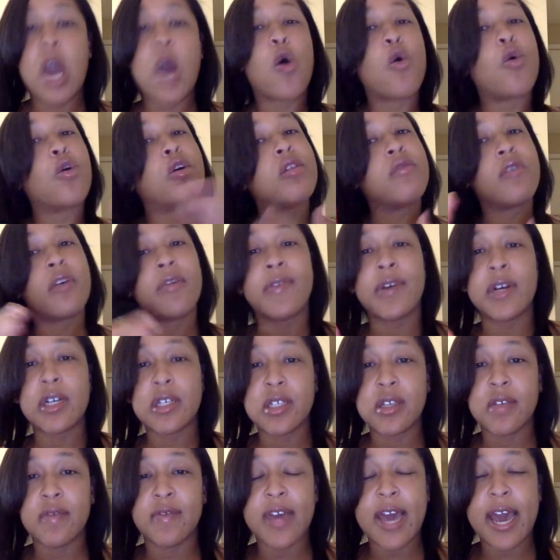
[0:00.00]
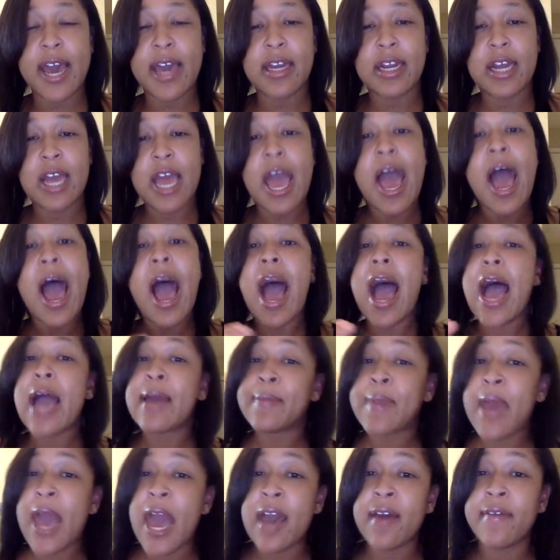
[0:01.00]
Or the reverse of that.
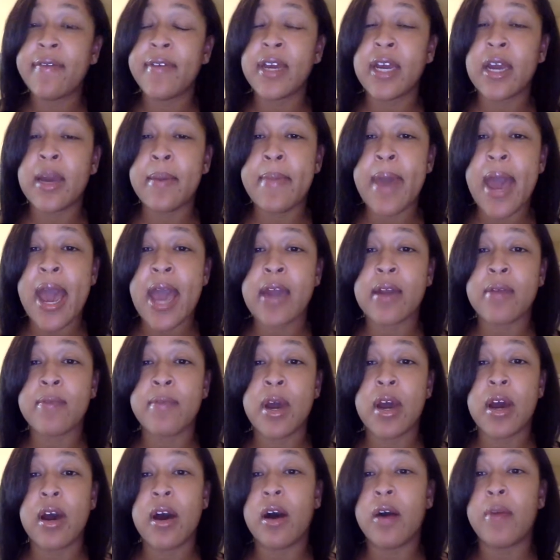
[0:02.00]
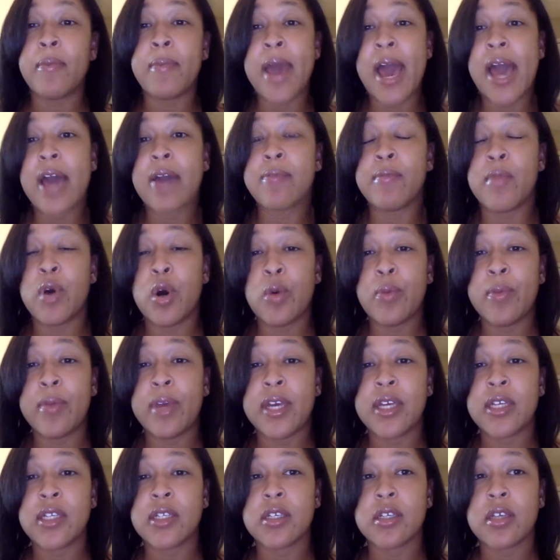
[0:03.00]
I'm having a bad a bad
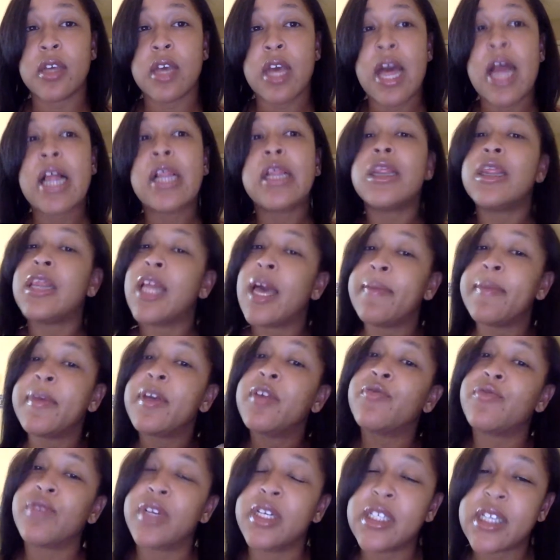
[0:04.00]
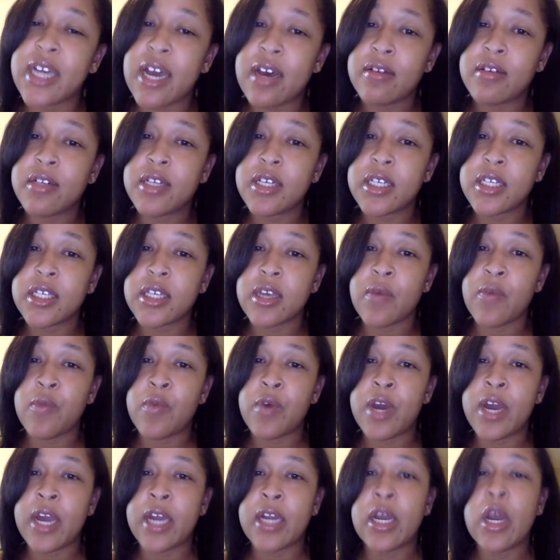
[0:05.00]
moment. Let me reach out to
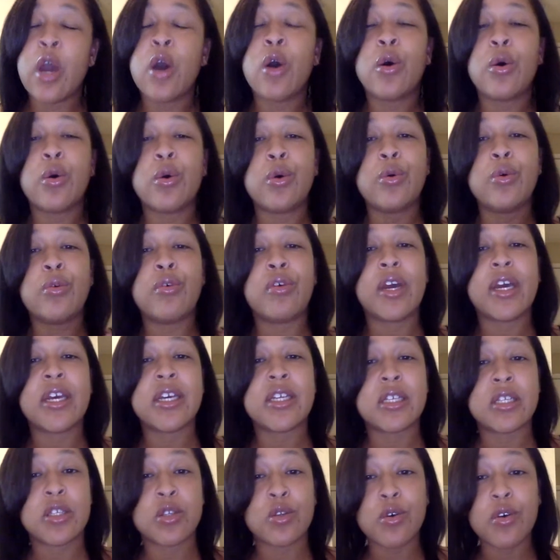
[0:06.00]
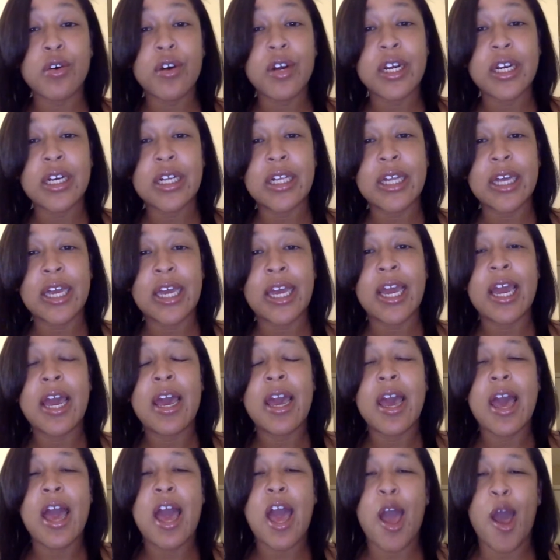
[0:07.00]
someone who historically
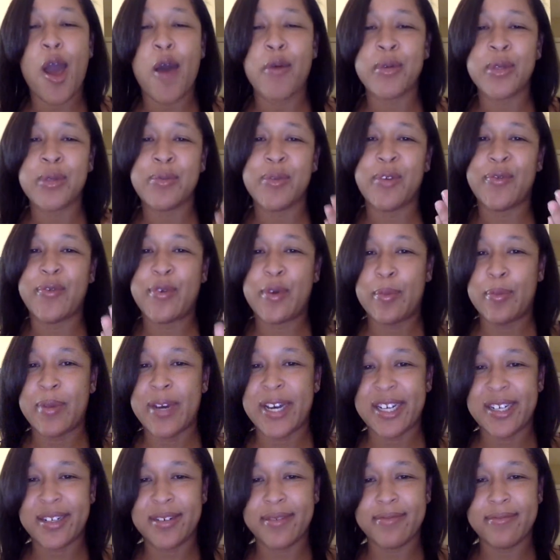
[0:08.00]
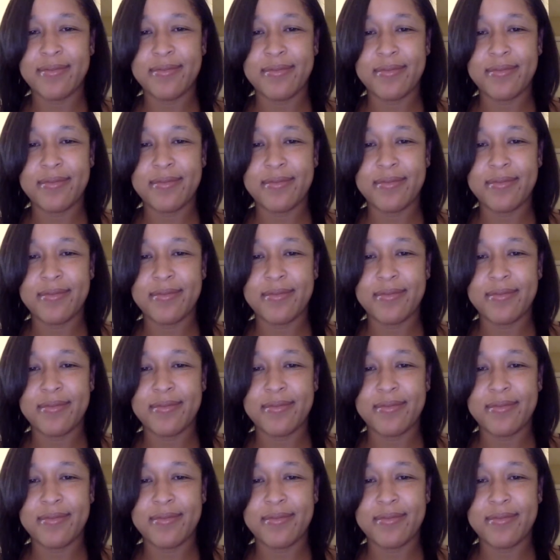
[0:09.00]
helps me feel better.